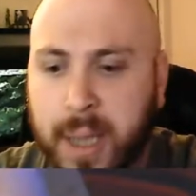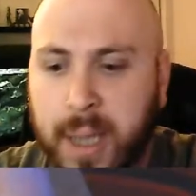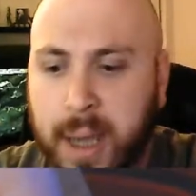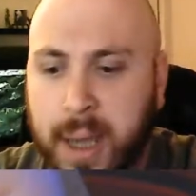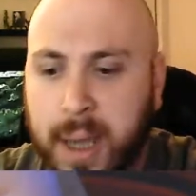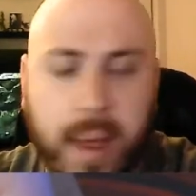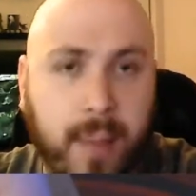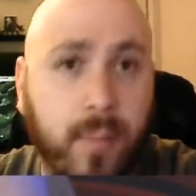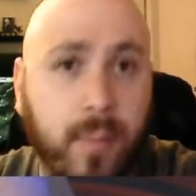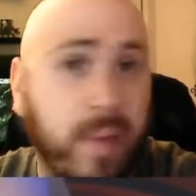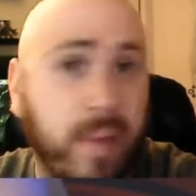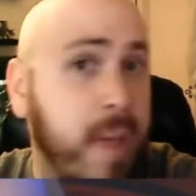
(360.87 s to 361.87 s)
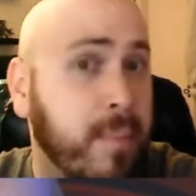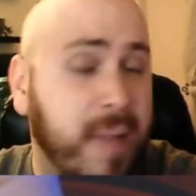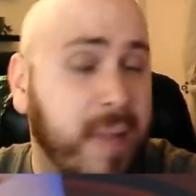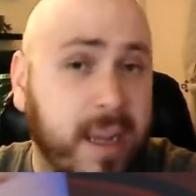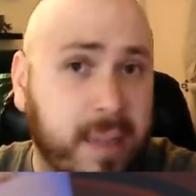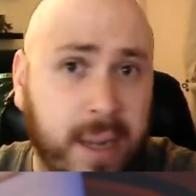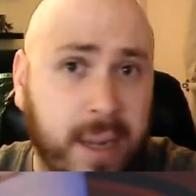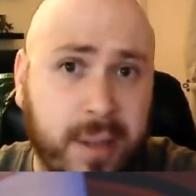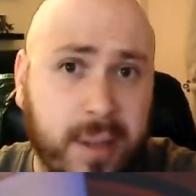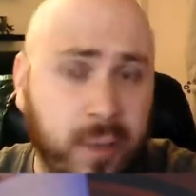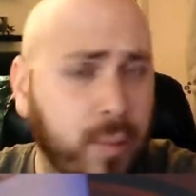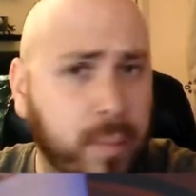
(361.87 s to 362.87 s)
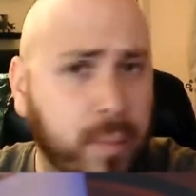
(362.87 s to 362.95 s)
When that black layer that you would put